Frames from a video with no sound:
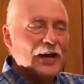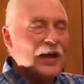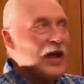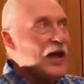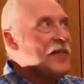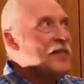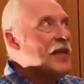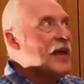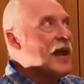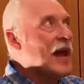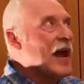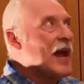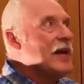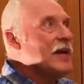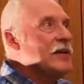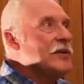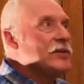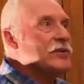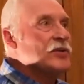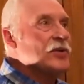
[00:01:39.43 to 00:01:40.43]
and then
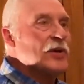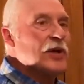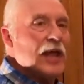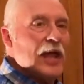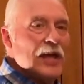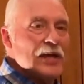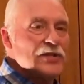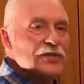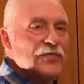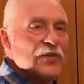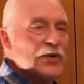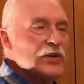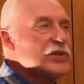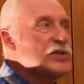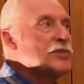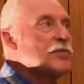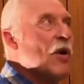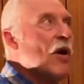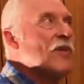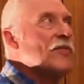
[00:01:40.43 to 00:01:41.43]
I took a very
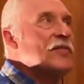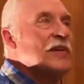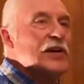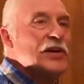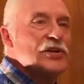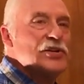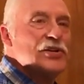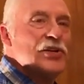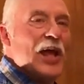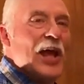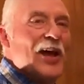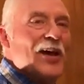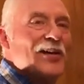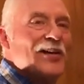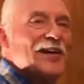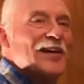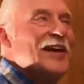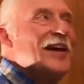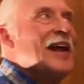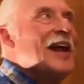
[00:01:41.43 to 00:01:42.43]
small finish nail
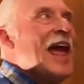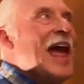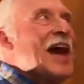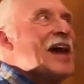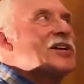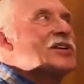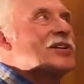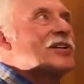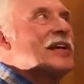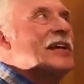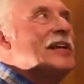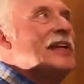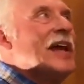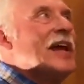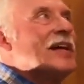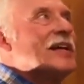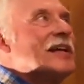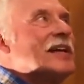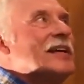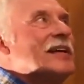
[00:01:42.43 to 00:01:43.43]
and actually
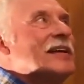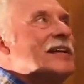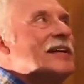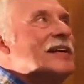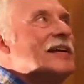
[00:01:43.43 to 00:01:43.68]
nailed it